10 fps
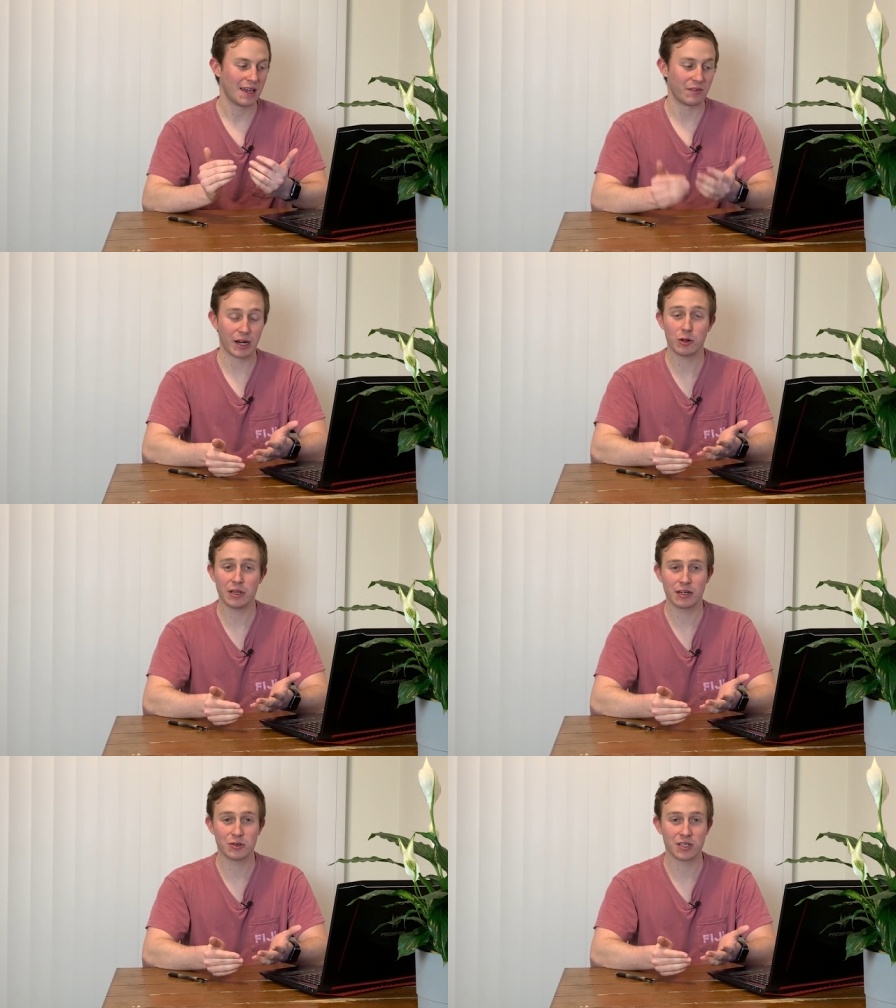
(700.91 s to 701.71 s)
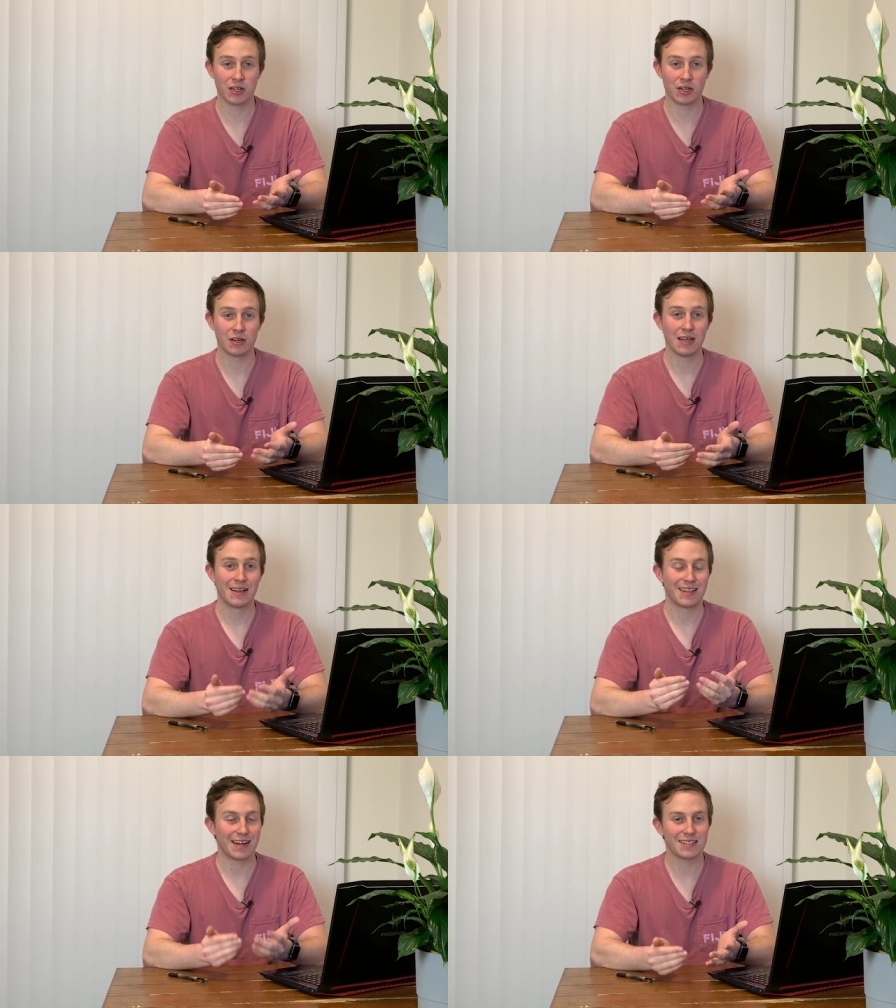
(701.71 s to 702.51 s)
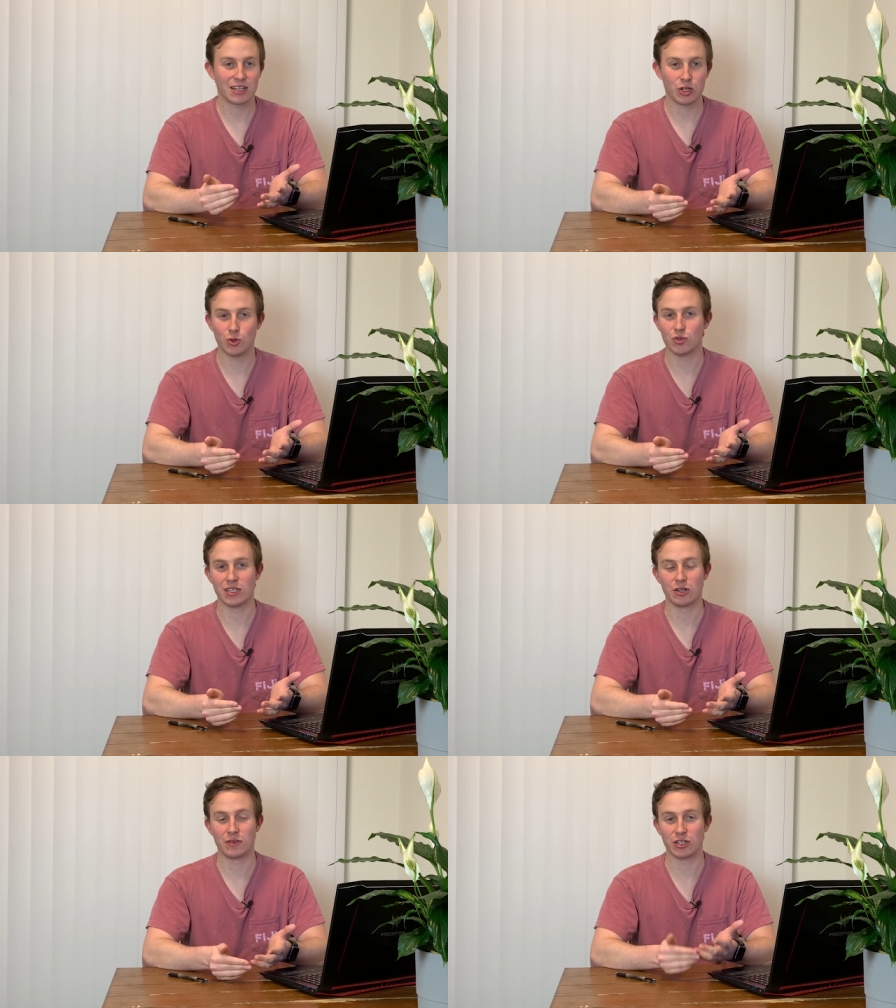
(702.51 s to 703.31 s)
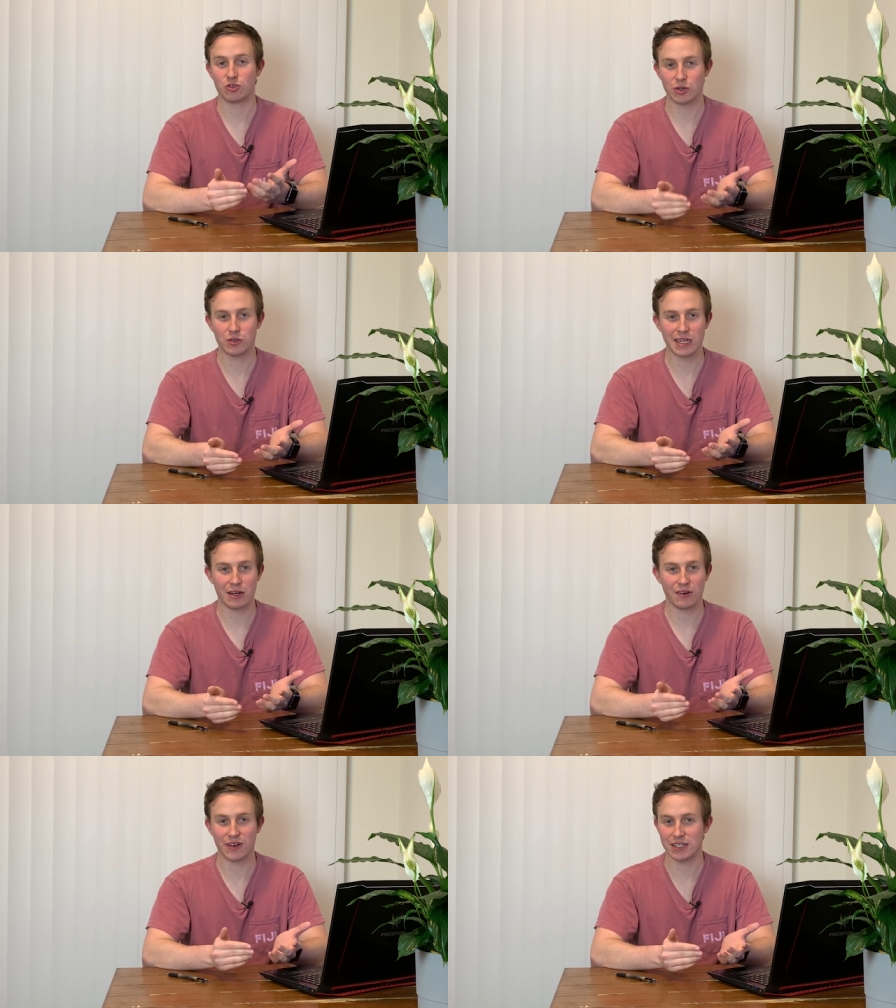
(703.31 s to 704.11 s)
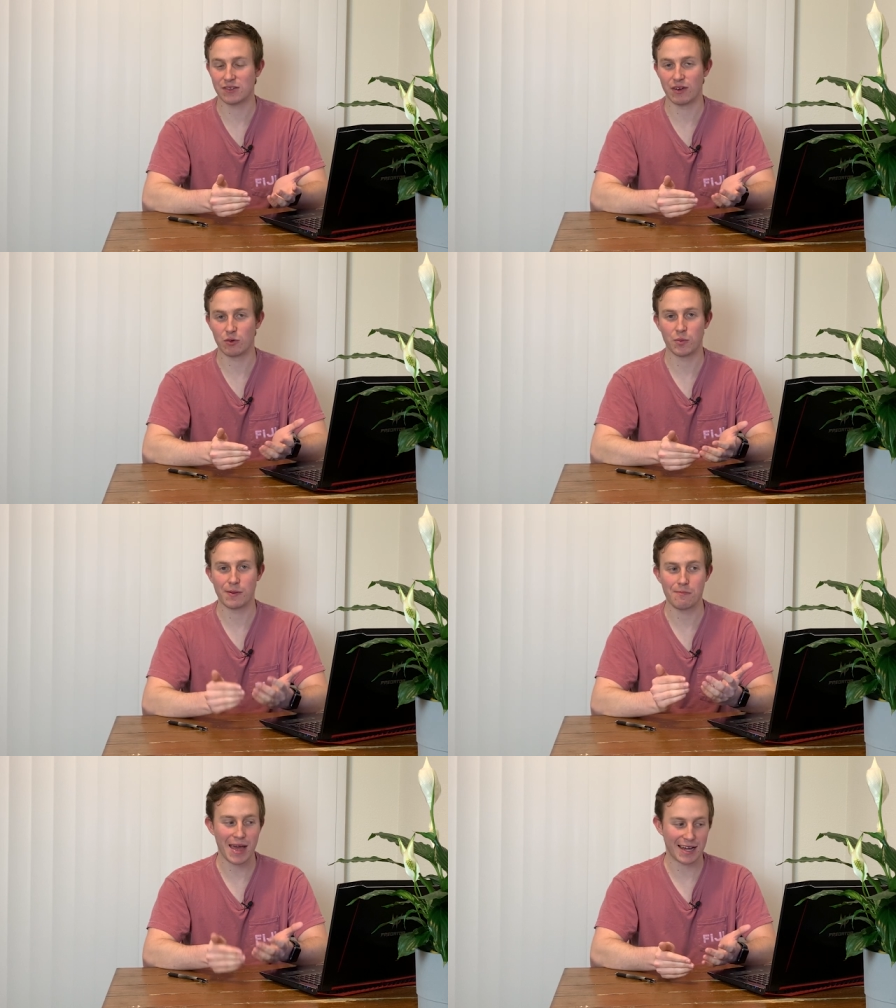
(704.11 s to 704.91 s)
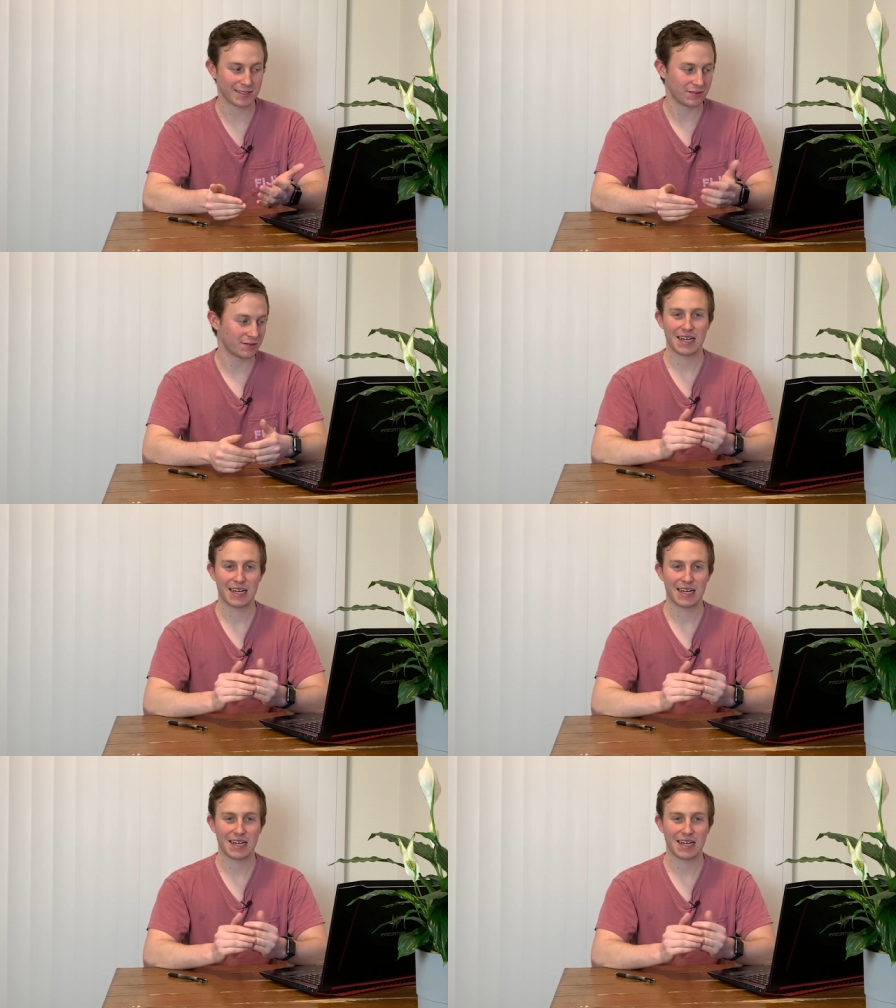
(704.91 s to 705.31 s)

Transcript: If an airline goes under, that is a huge deal, and the trickle-down effects of it will be massive.